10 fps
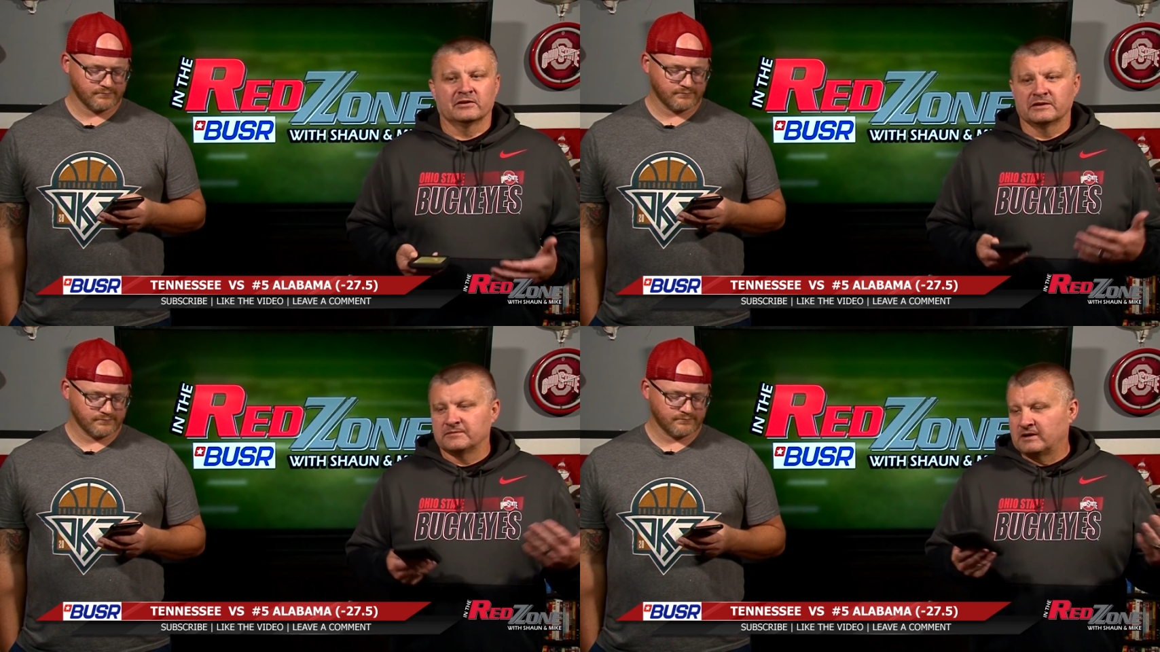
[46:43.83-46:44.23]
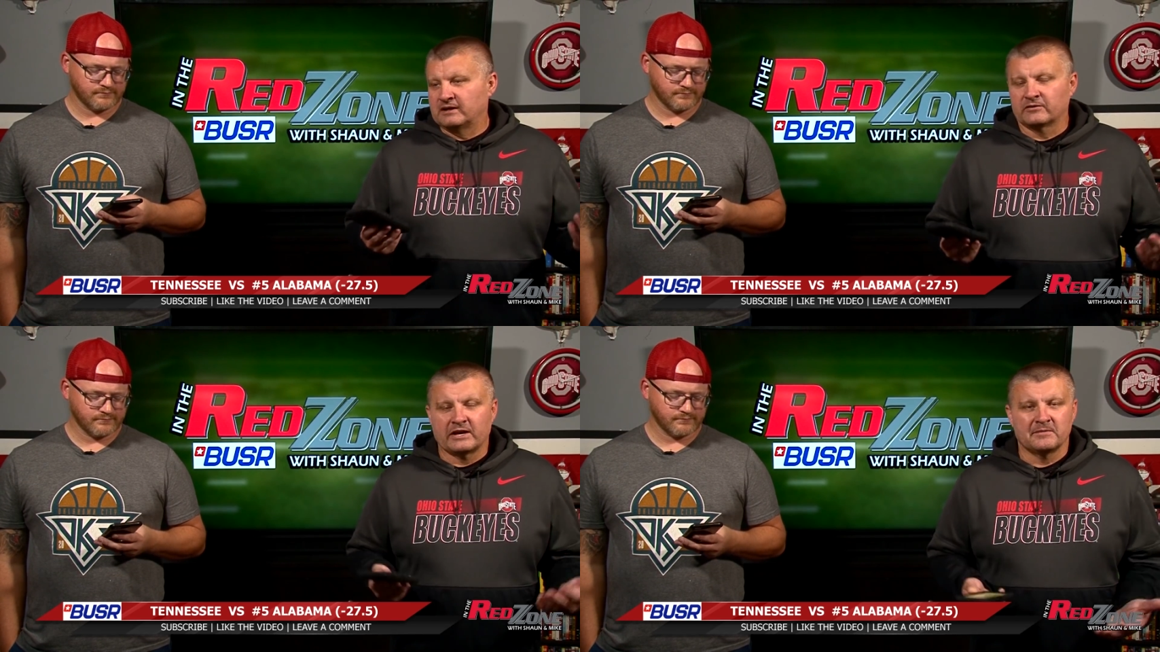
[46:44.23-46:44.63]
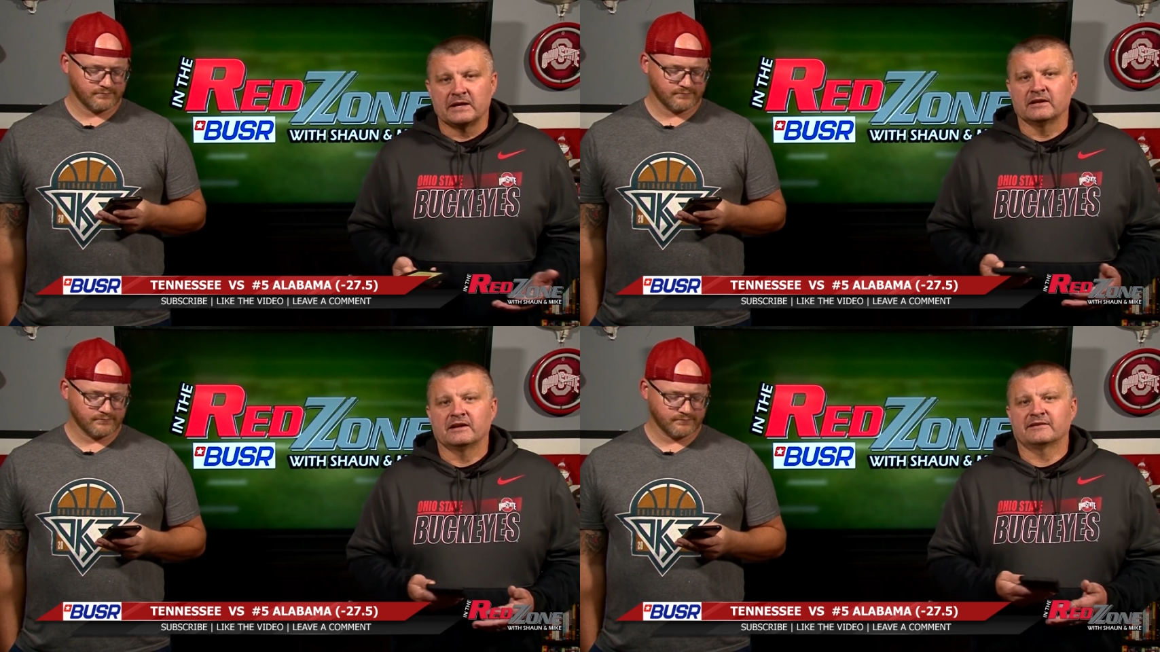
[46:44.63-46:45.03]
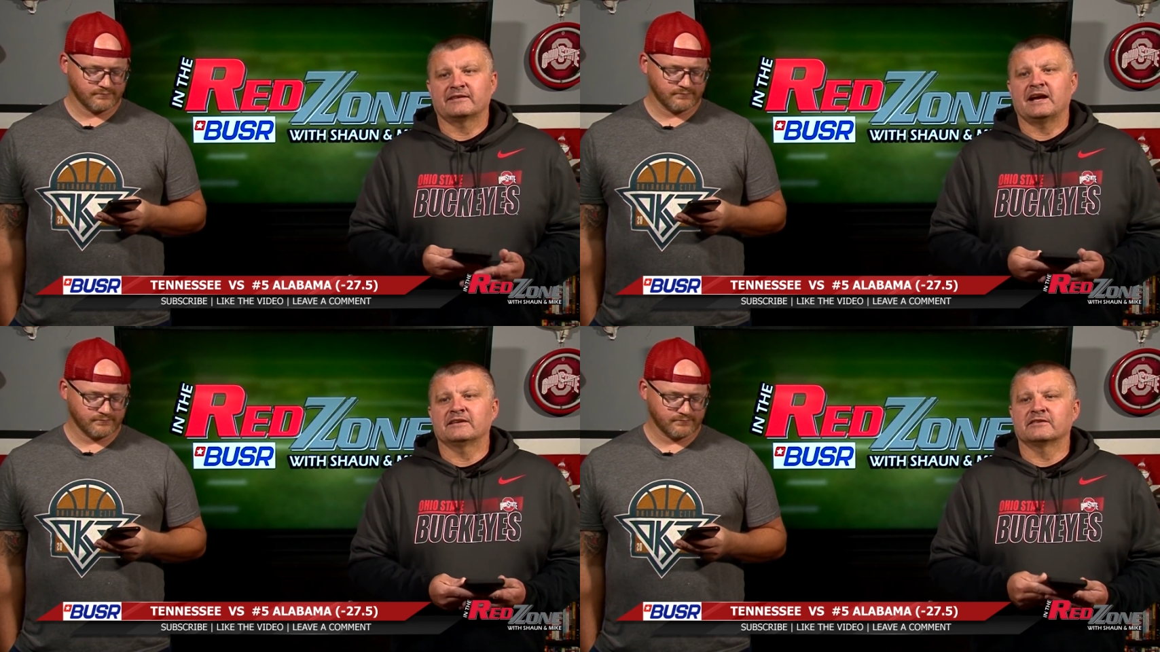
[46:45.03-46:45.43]
Speaker 1: really, I don't care about a lot of
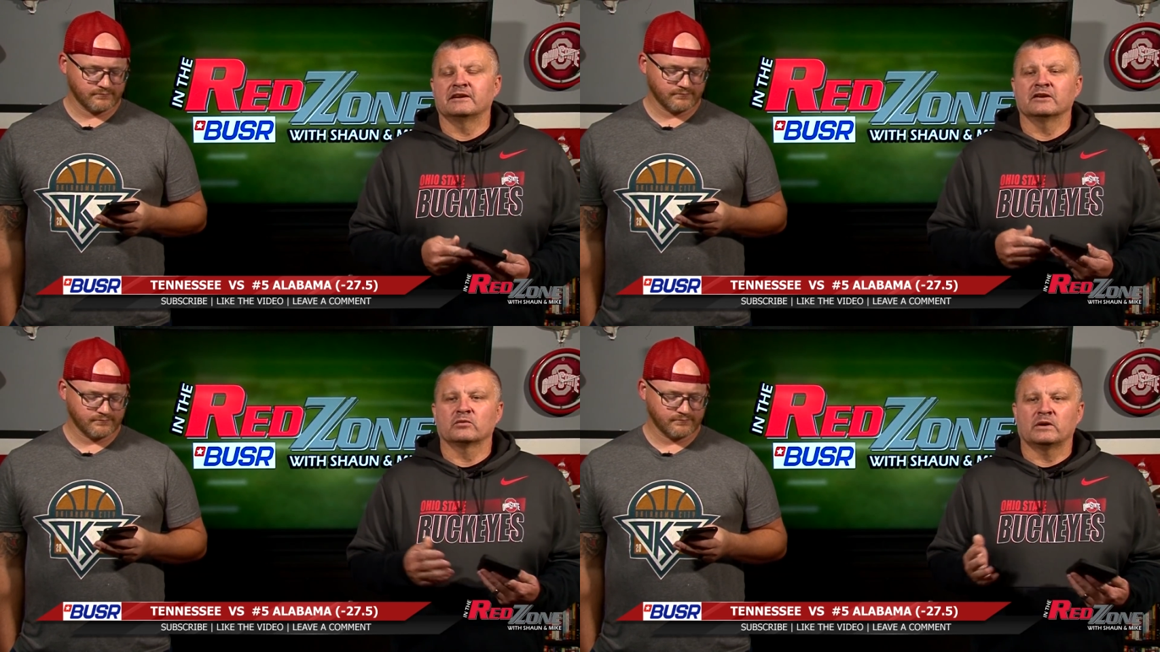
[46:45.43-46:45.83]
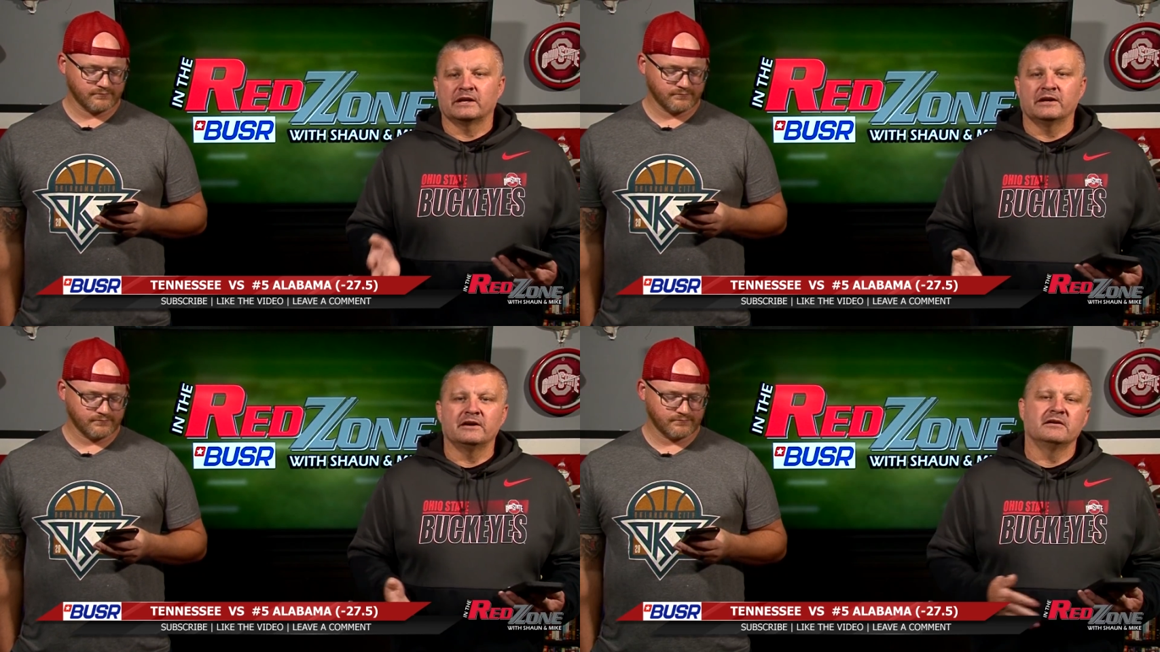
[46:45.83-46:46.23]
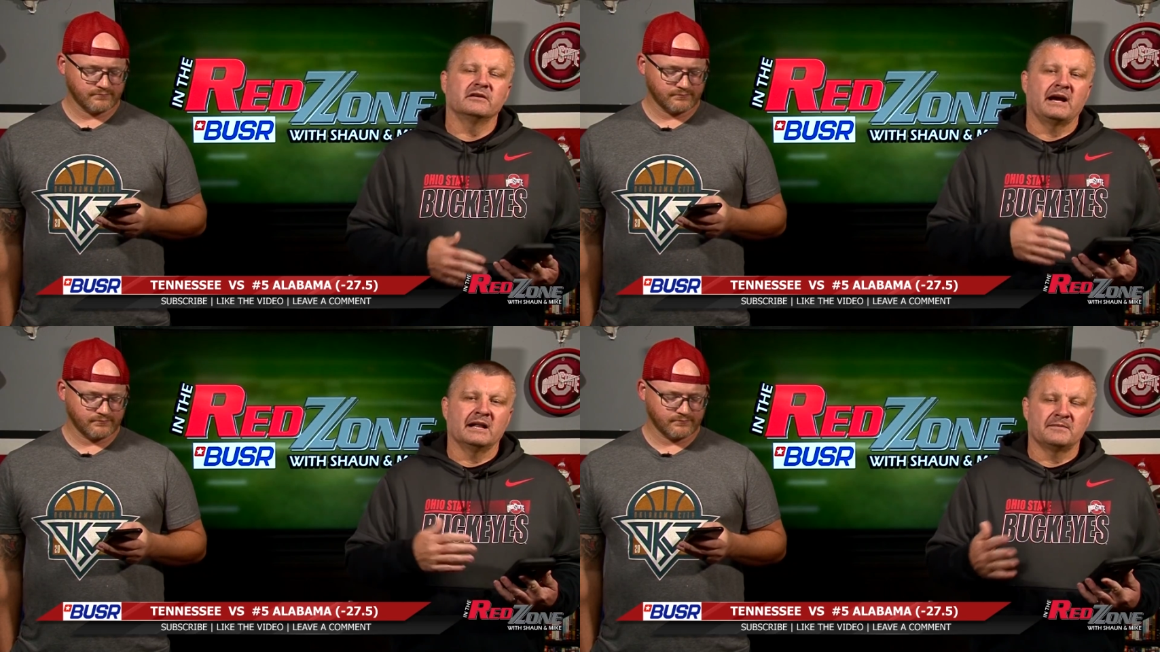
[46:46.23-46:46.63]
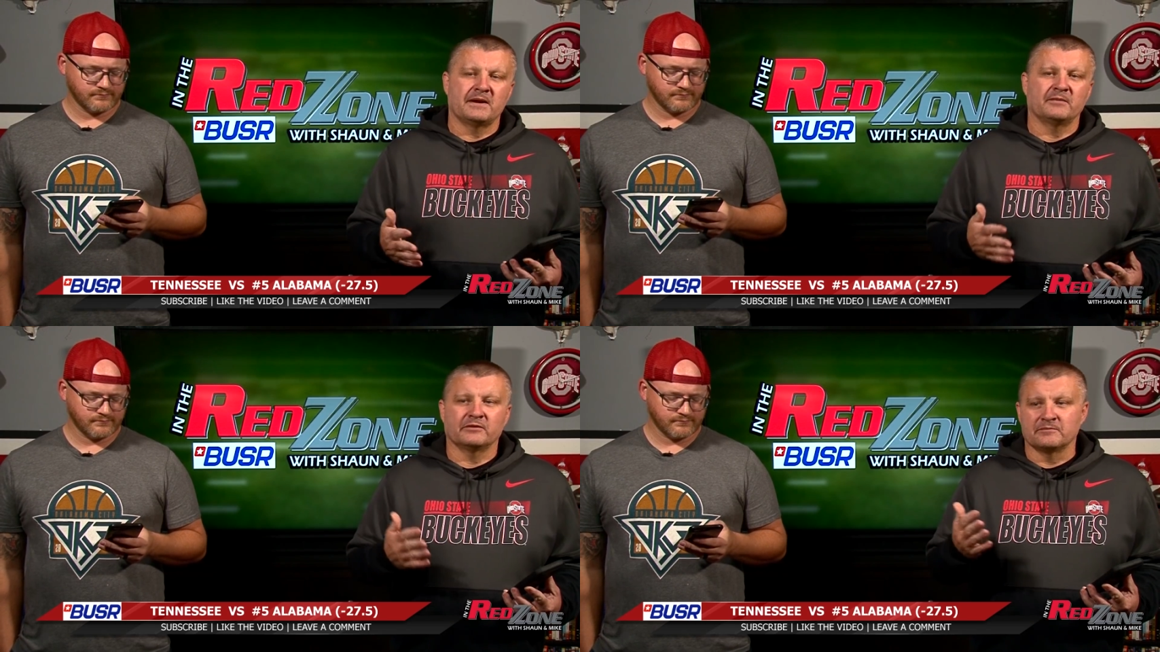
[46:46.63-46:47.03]
stats. That here's what I know:
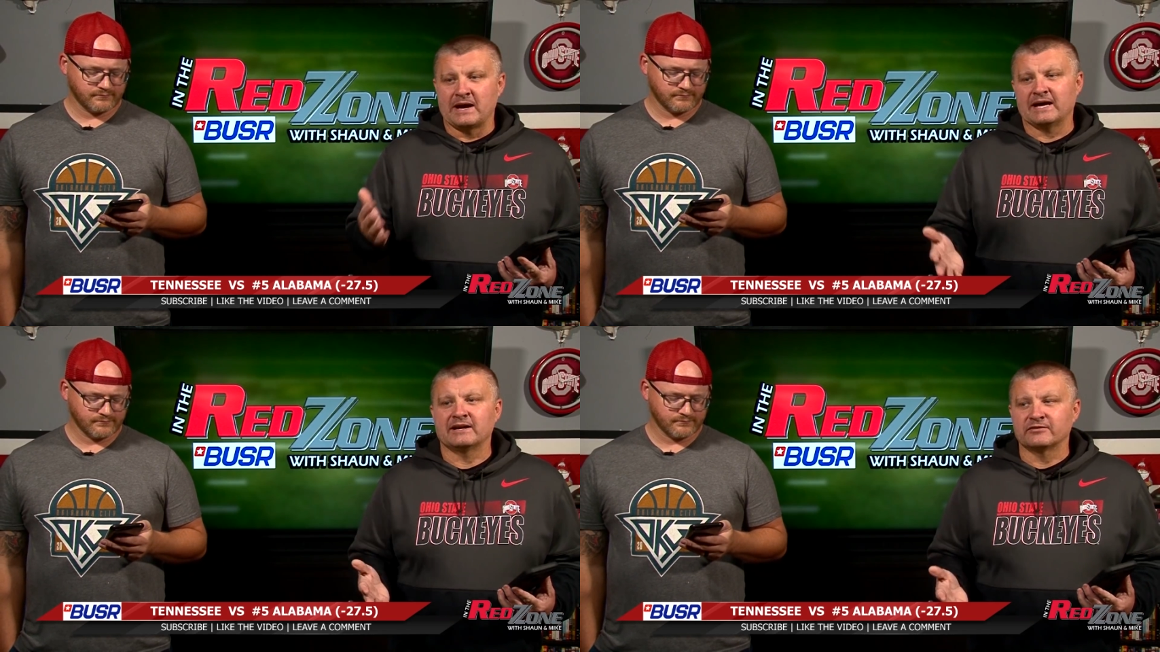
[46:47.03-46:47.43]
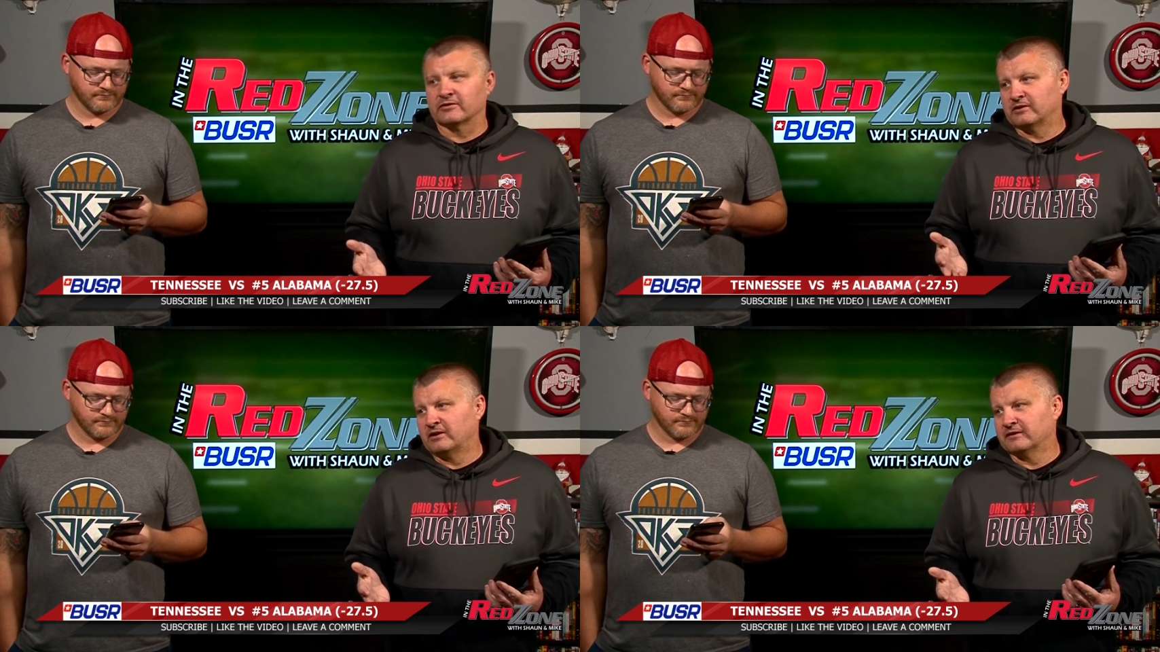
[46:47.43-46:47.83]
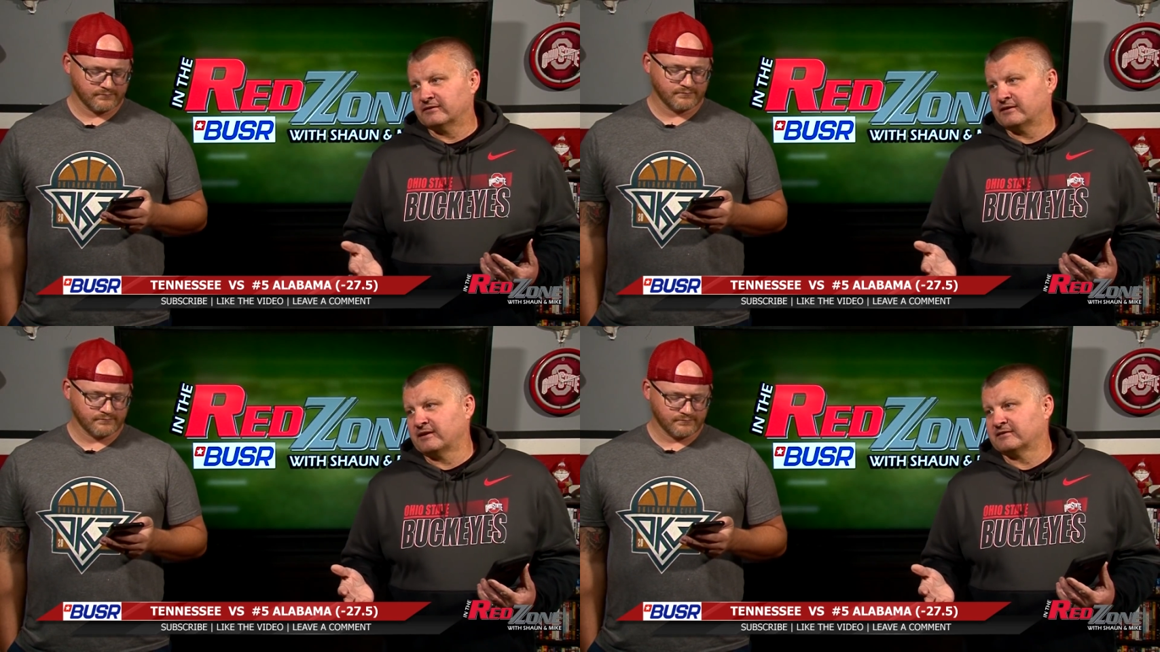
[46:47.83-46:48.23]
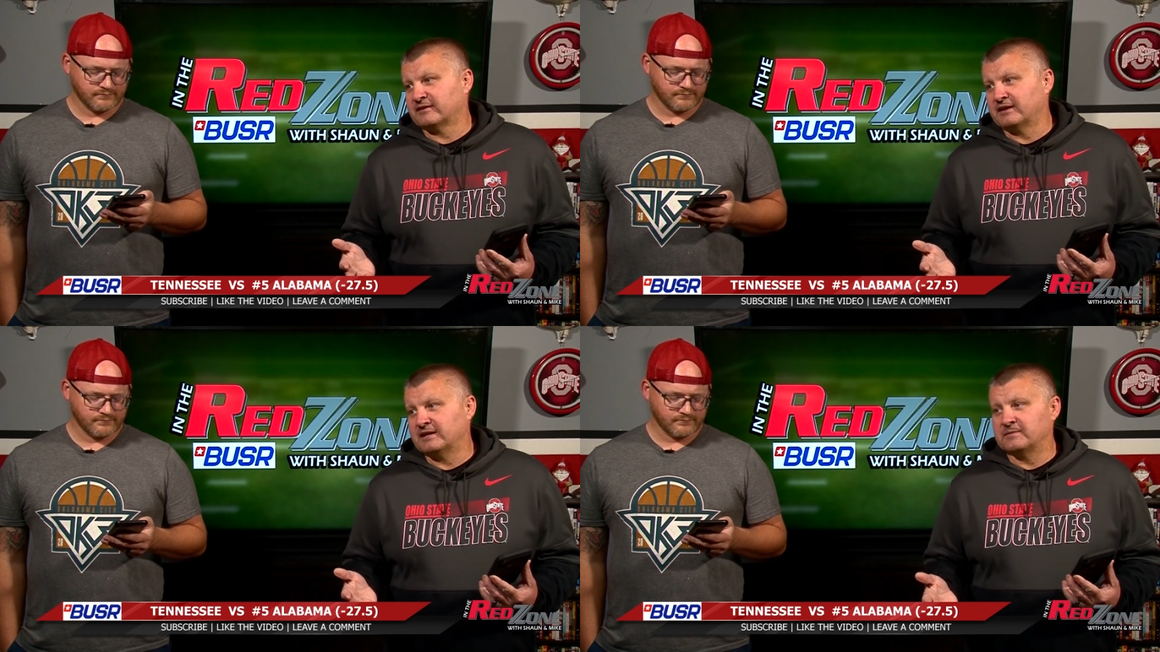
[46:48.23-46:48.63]
Alabama is mad after the loss to Texas
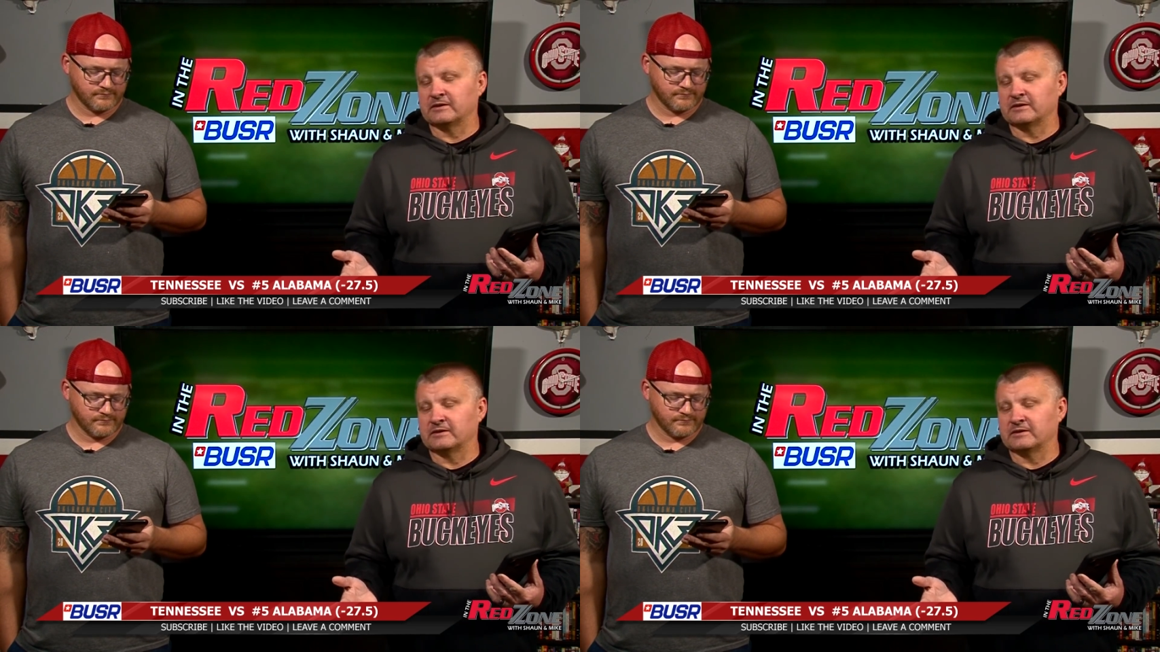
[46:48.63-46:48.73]
A&M.